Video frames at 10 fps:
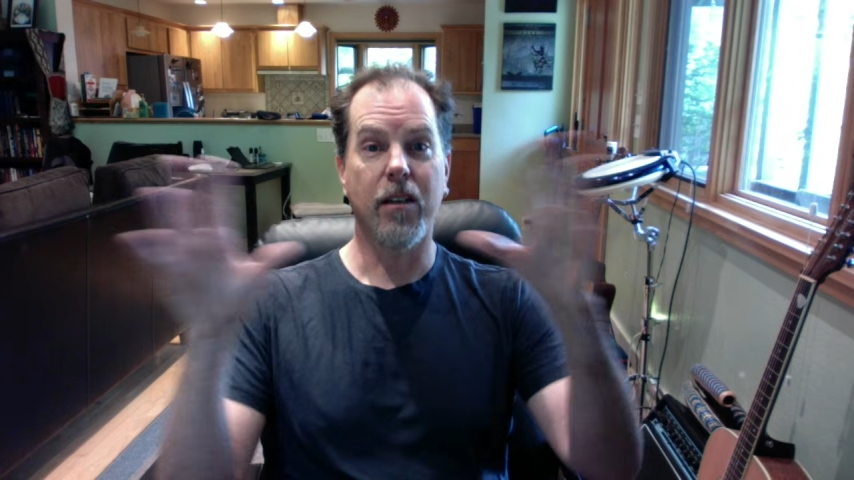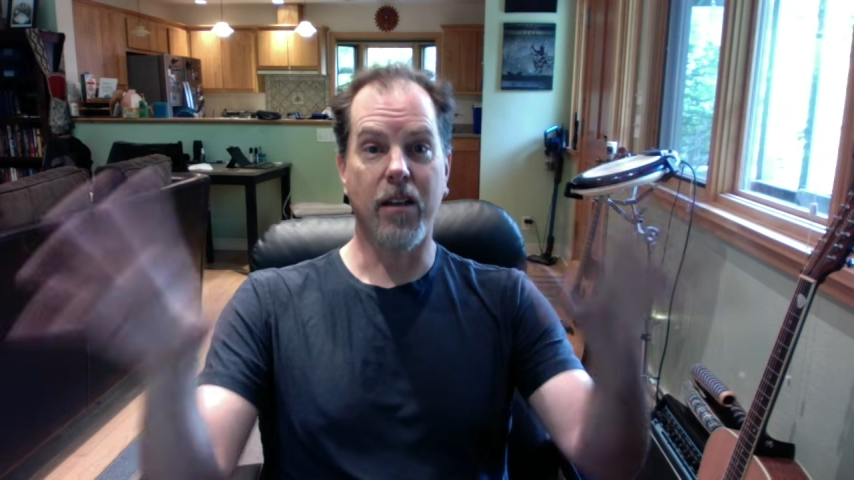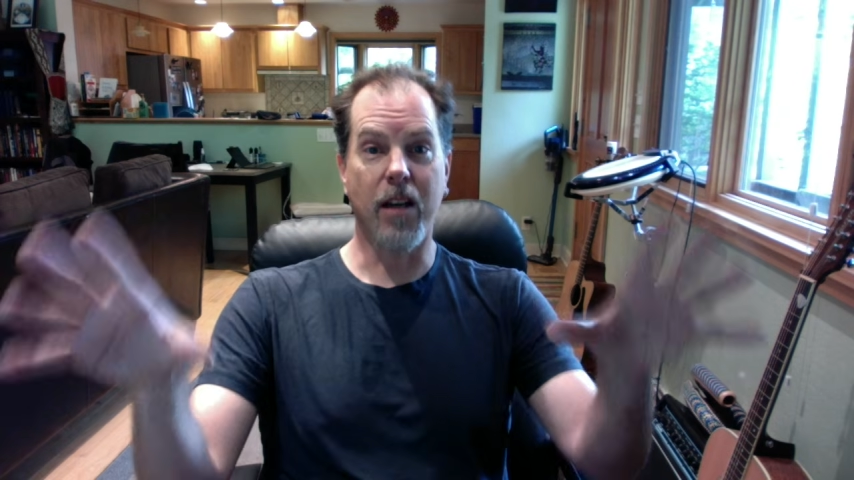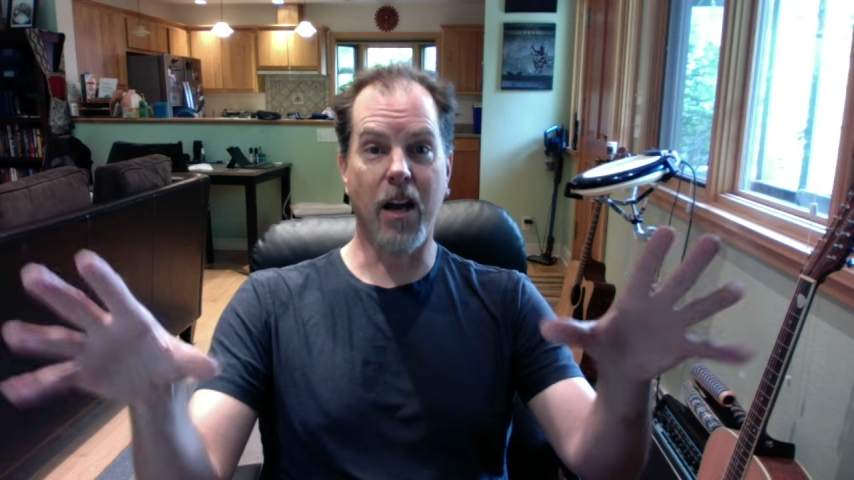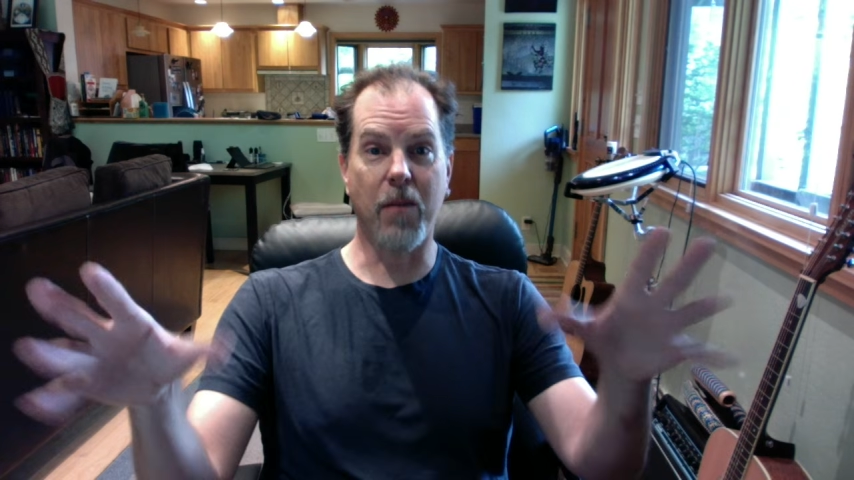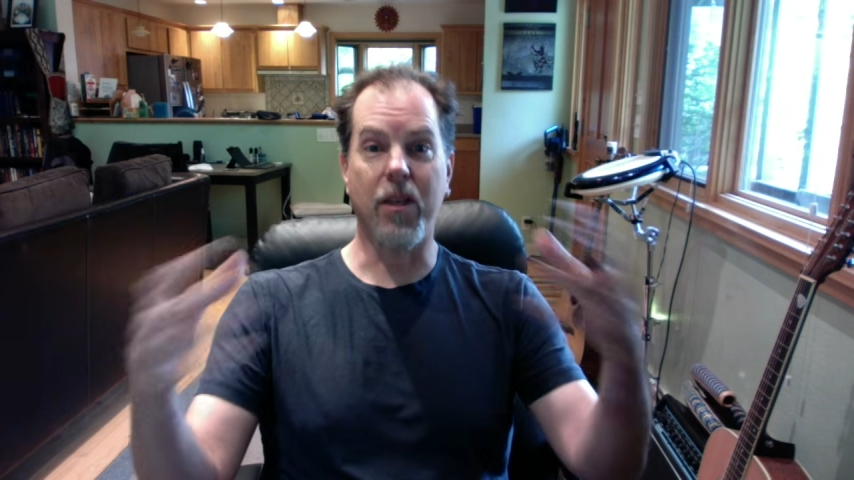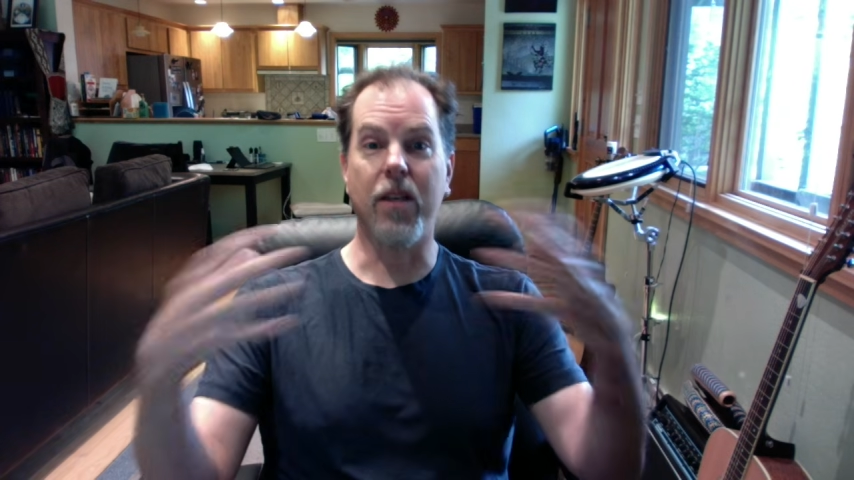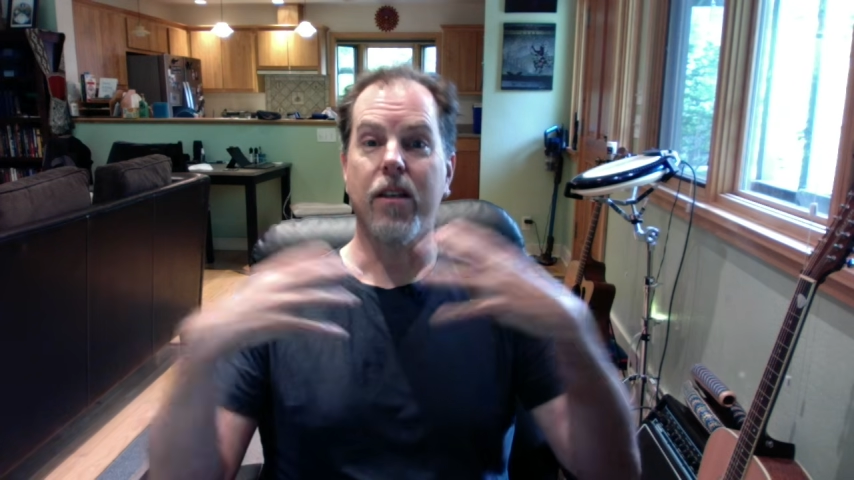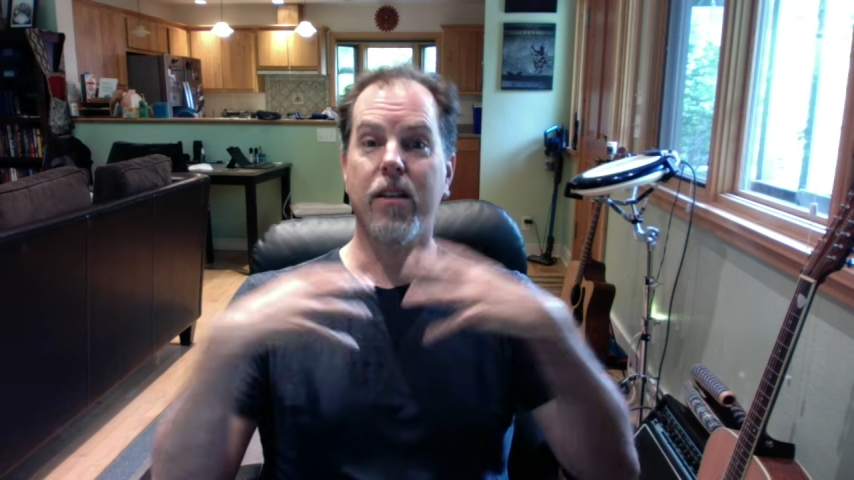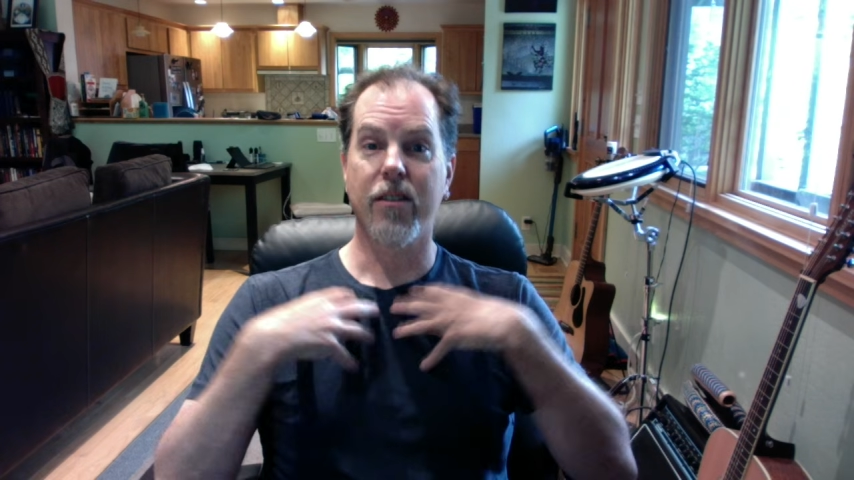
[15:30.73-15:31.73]
not me,
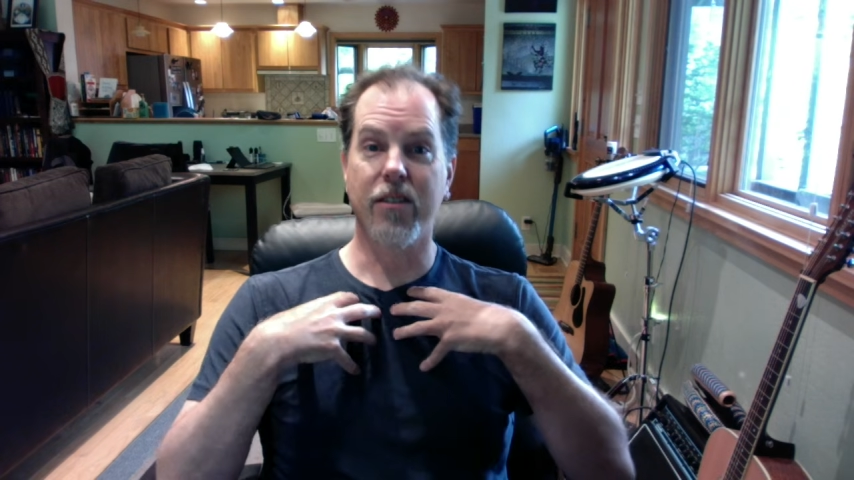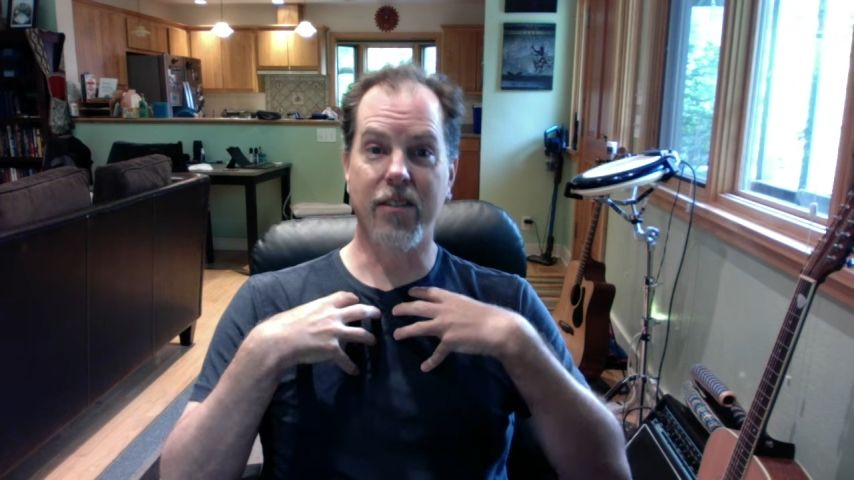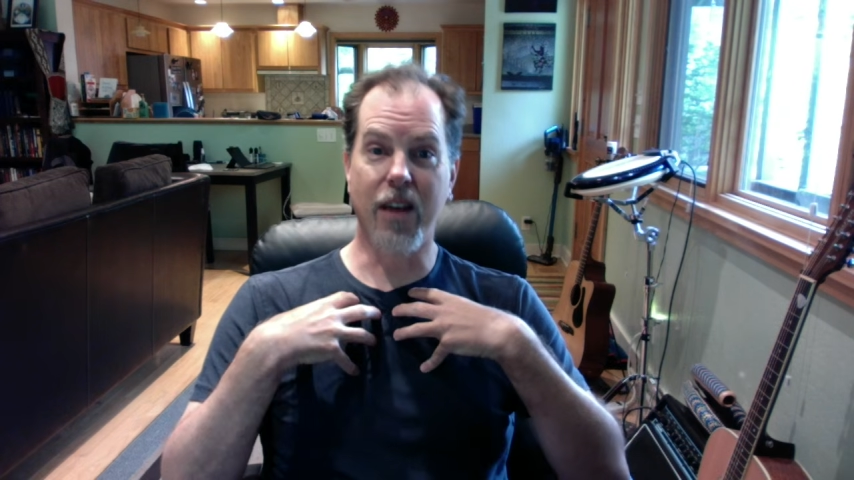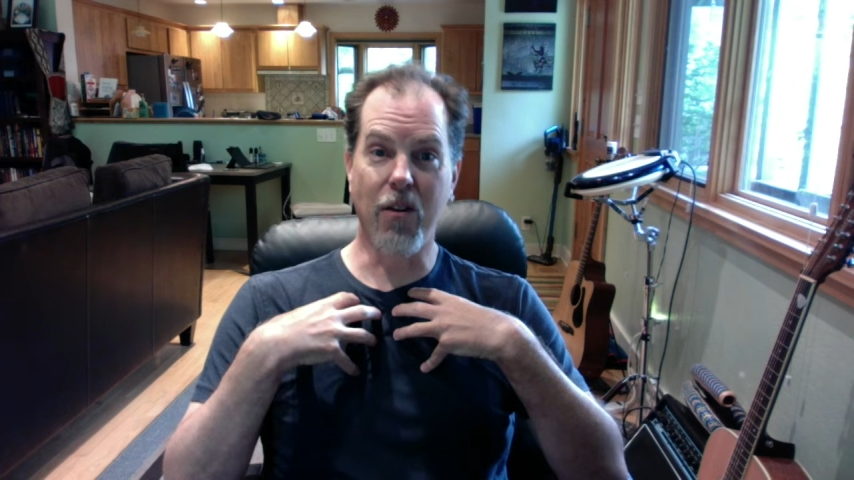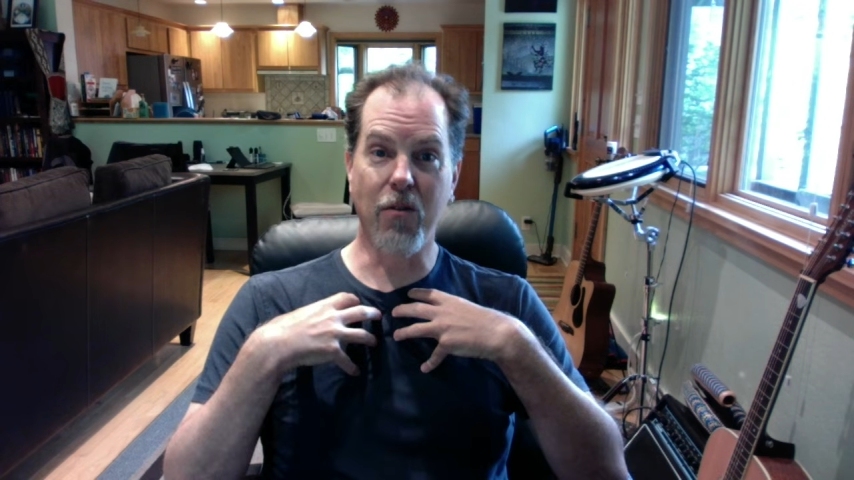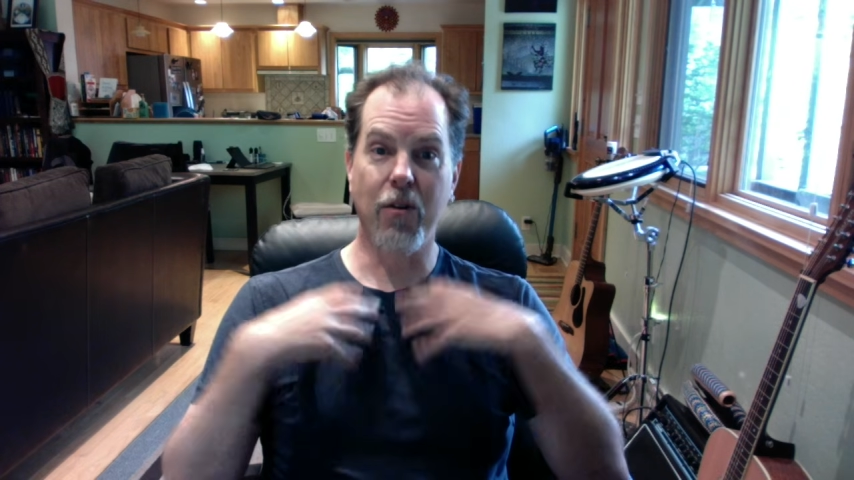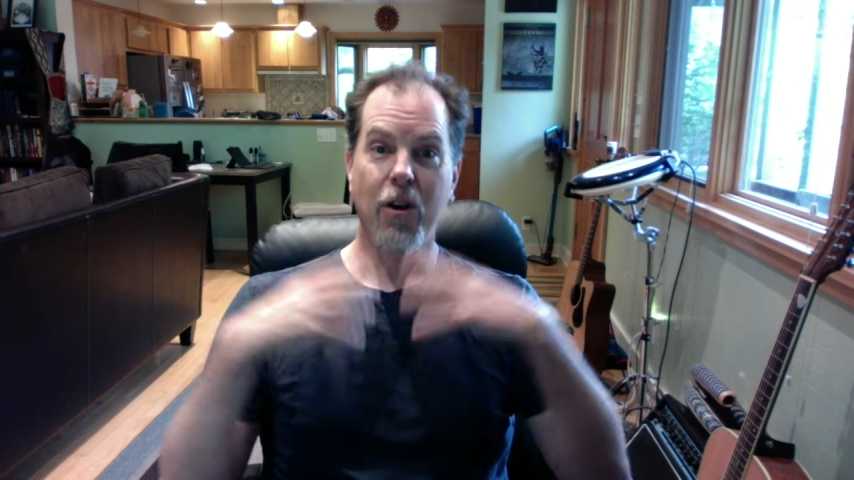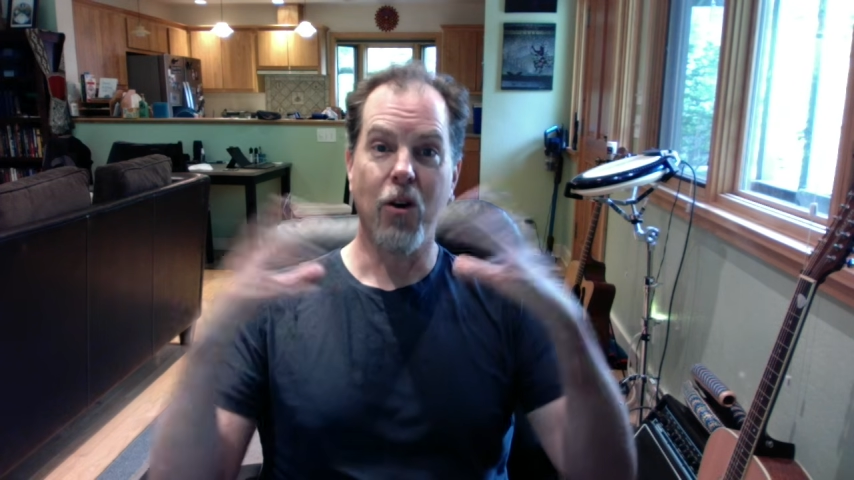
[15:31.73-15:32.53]
self,